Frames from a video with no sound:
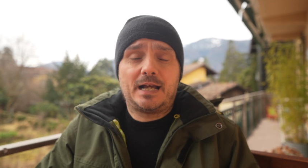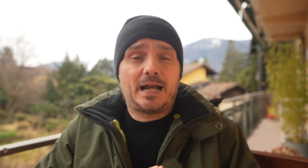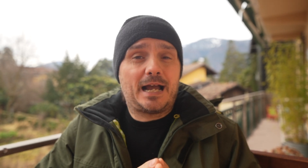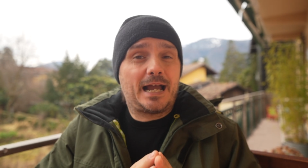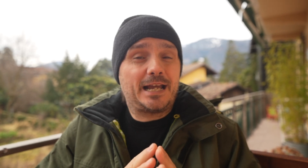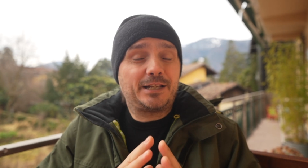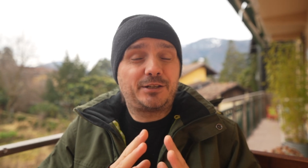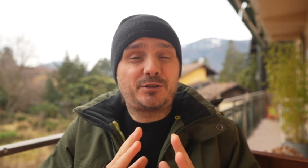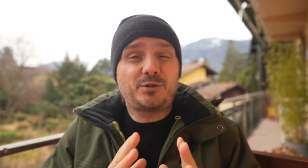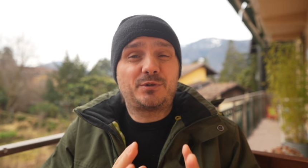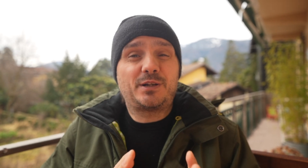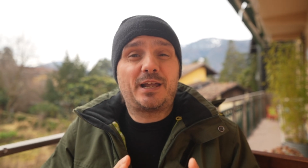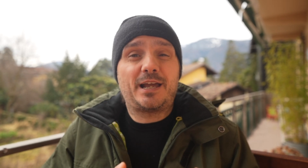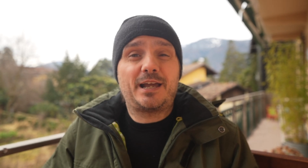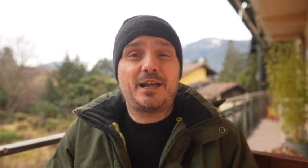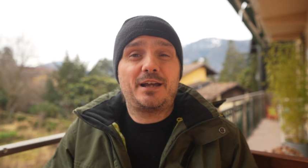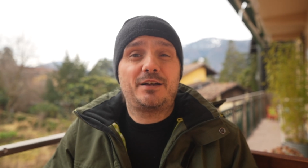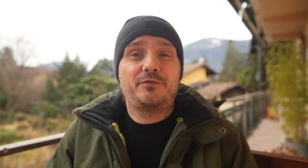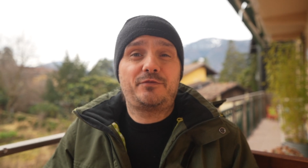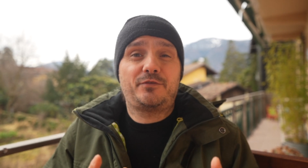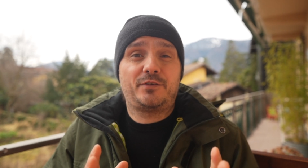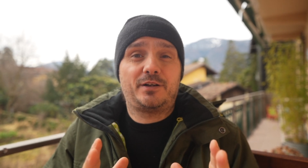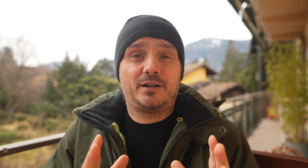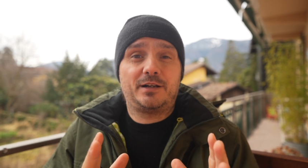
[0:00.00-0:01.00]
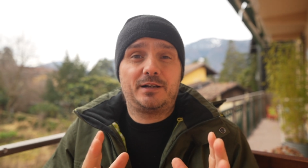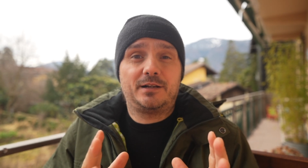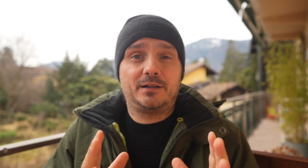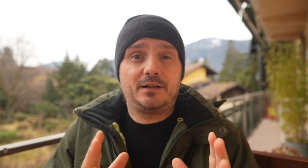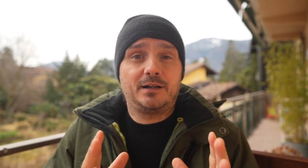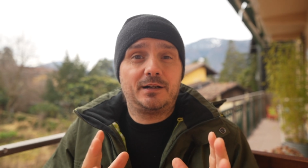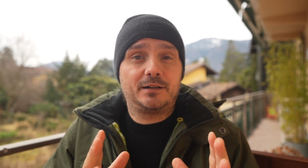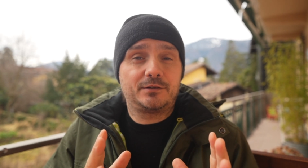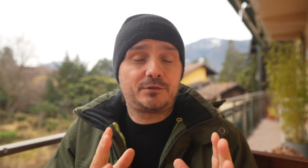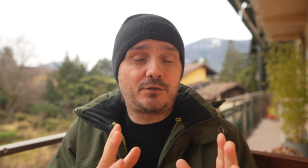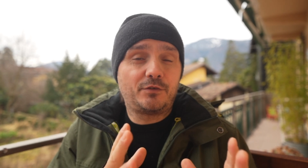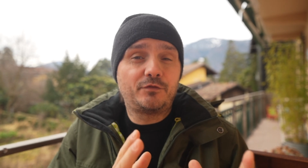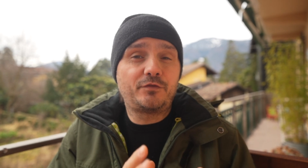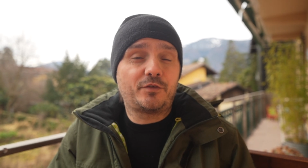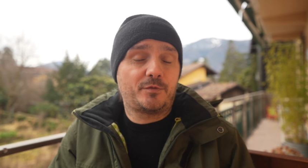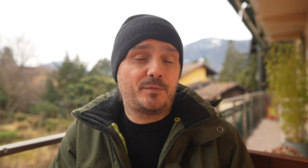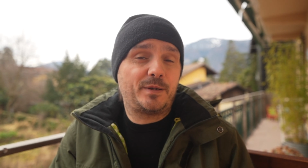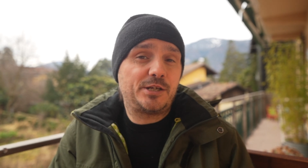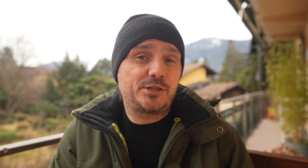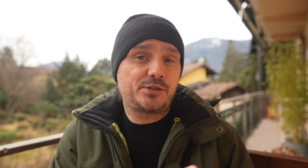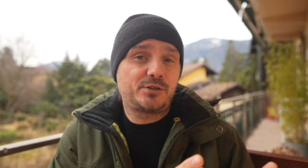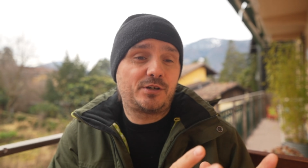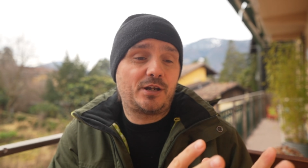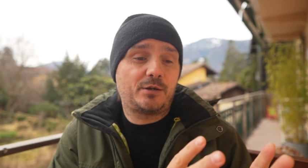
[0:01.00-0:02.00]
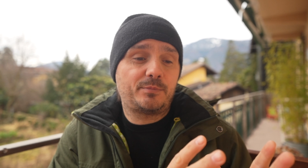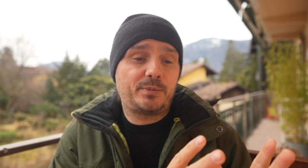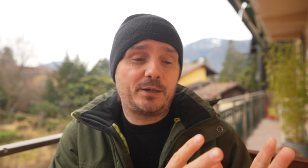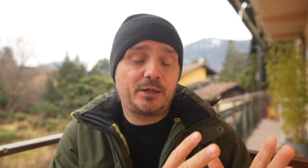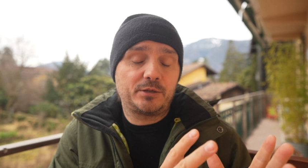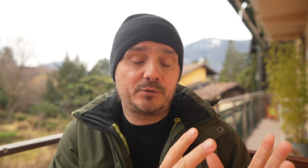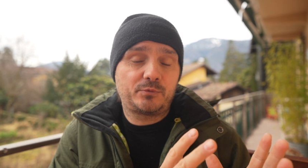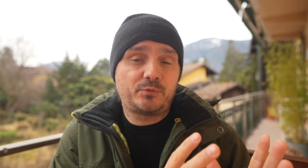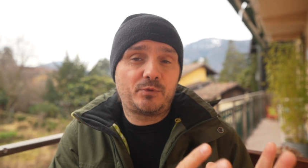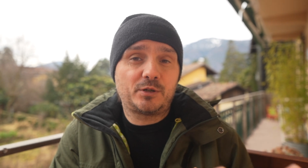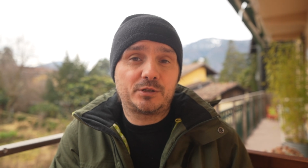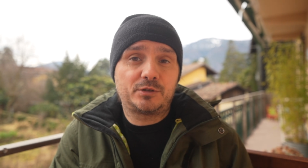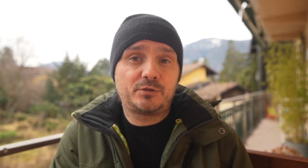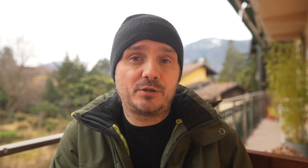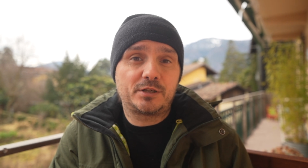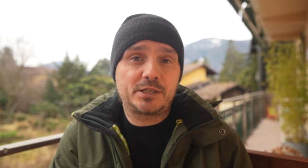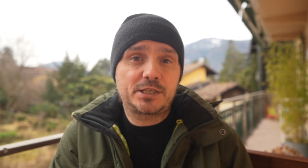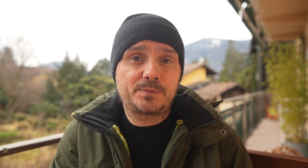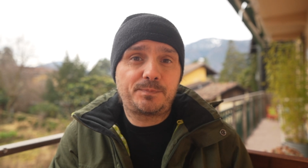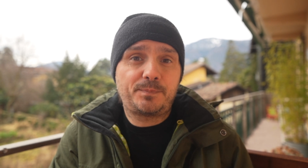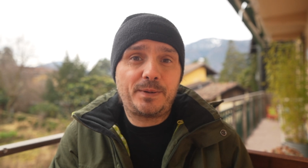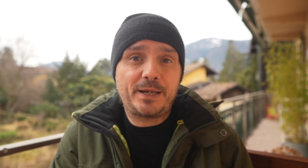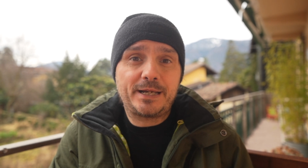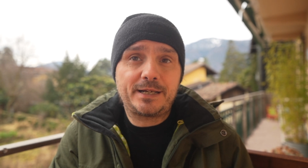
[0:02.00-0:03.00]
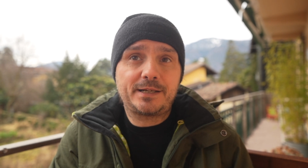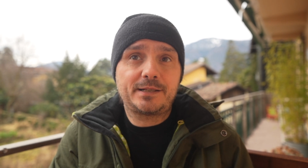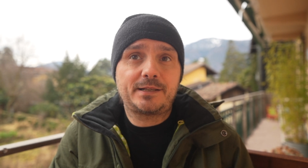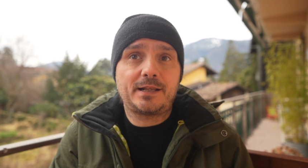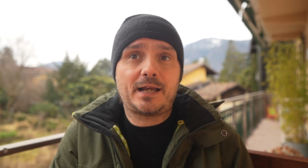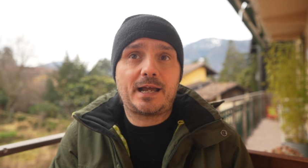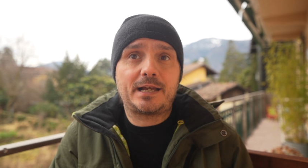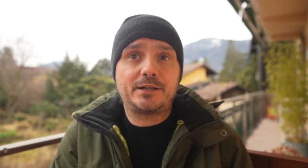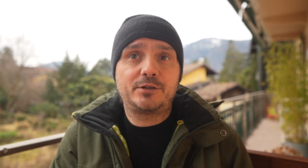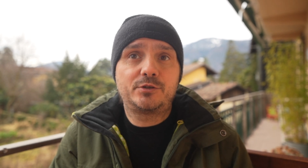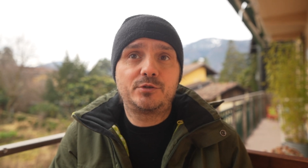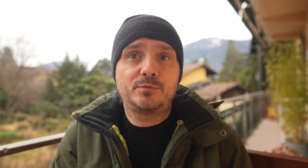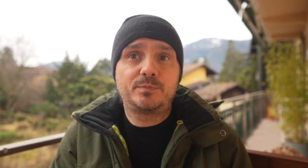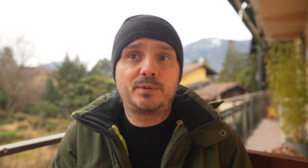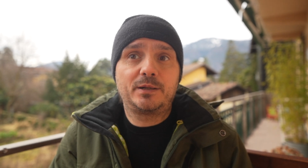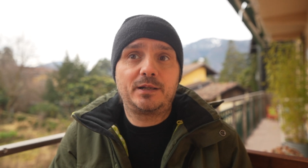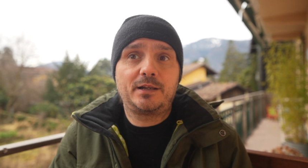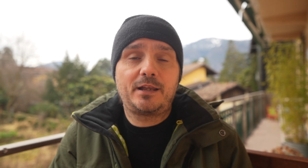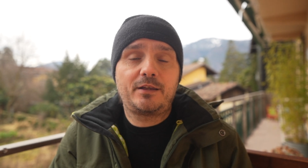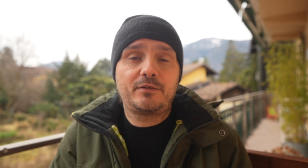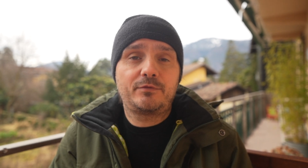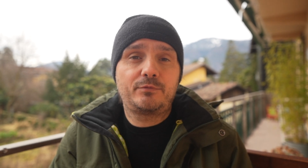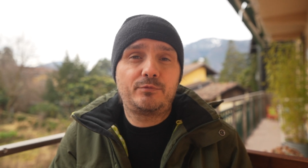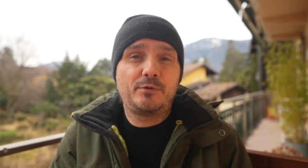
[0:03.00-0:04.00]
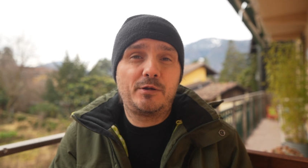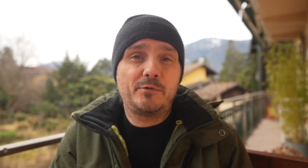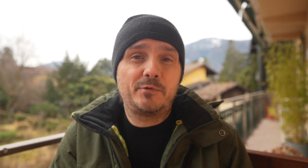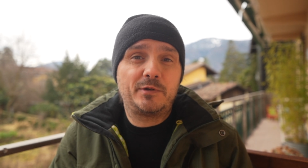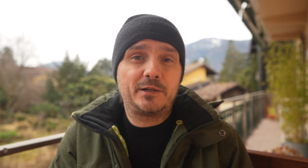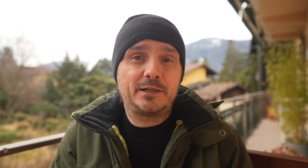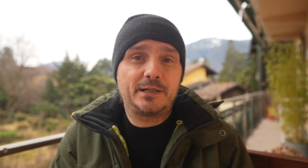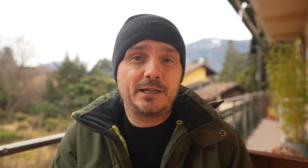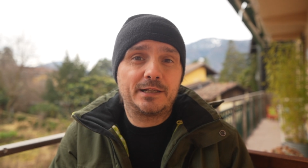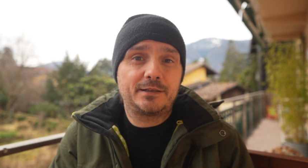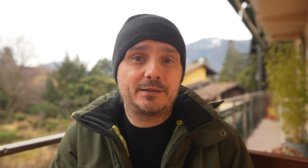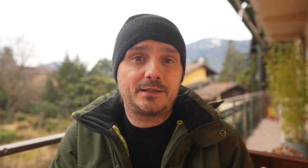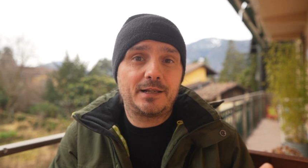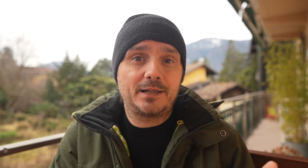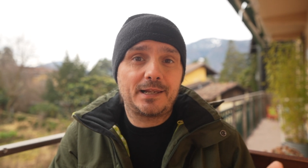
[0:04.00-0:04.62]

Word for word: i don't have a confirmation about what to expect. I do believe we will get the